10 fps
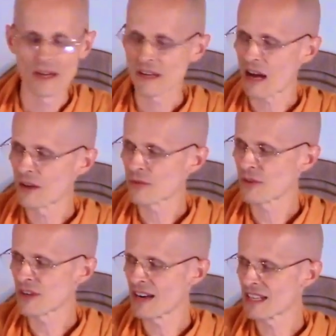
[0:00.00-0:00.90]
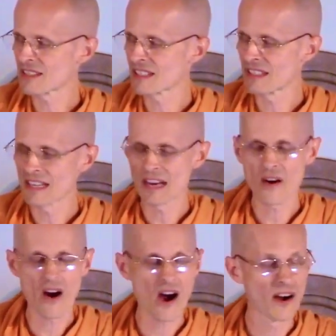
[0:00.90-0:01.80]
conflagration in
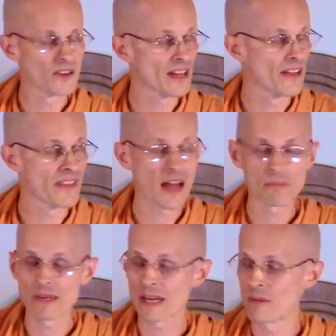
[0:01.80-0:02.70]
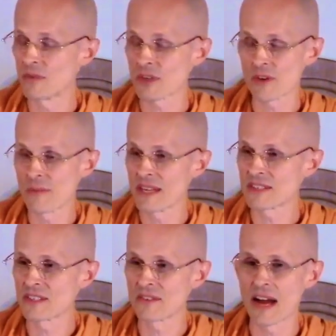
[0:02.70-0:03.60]
our heart, and that becomes a
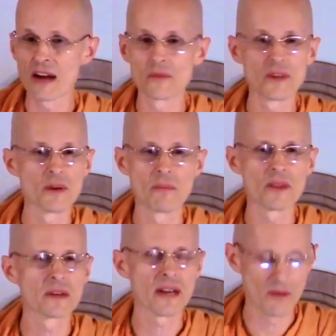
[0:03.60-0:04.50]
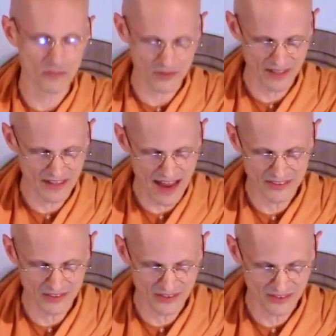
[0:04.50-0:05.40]
cremation ground where the mother comes and
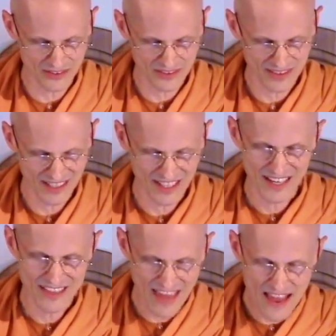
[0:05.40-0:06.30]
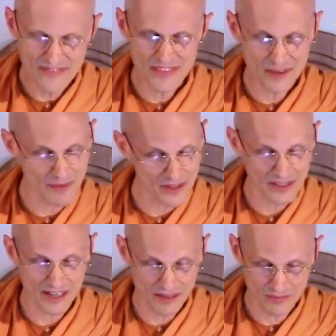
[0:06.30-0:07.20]
dances? Then the mother
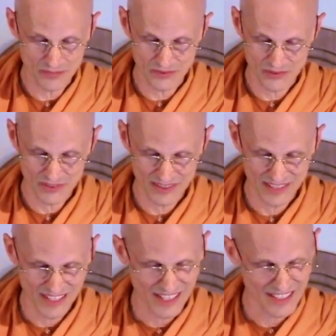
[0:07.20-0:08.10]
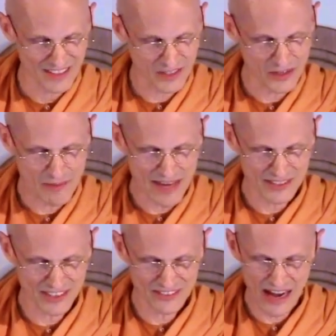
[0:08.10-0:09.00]
comes. In the
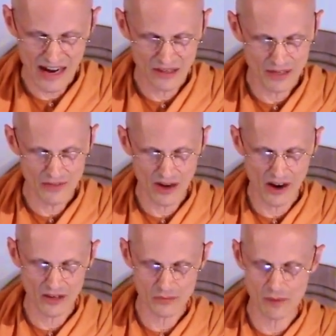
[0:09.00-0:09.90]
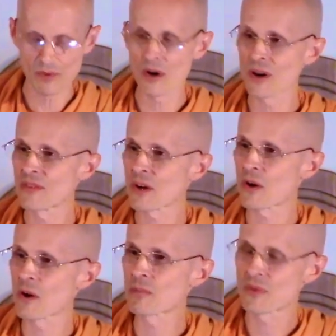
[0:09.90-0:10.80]
cremation ground of the heart, we burn the
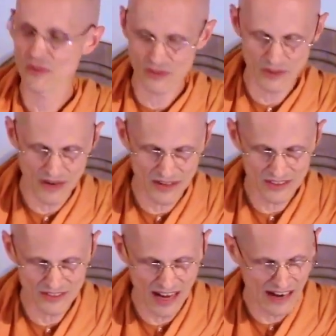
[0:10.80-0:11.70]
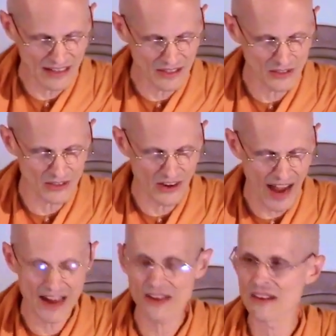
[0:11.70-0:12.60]
corpses of our desires, our
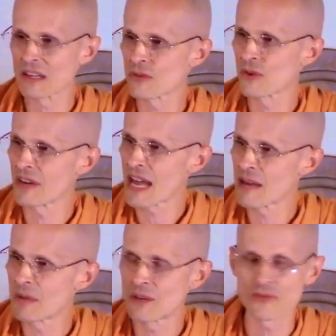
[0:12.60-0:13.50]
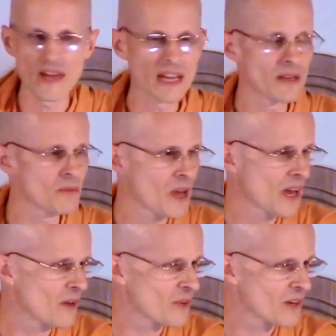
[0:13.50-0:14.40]
hankering for name and fame,
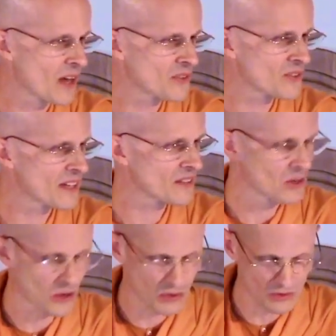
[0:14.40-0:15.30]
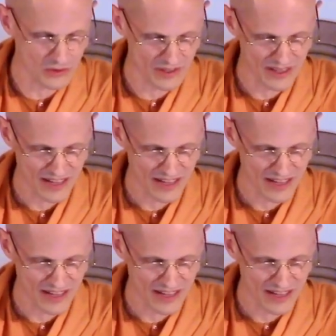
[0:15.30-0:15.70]
for lust and gold,